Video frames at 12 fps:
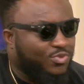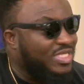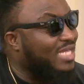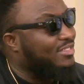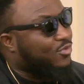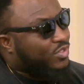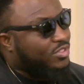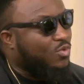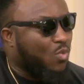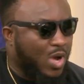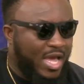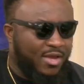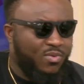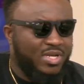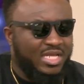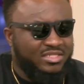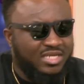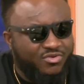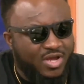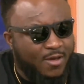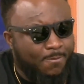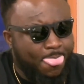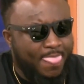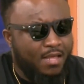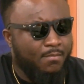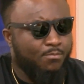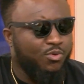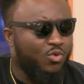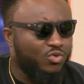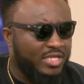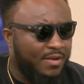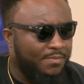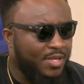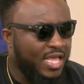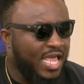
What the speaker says: That's the reason why when the genre blows up,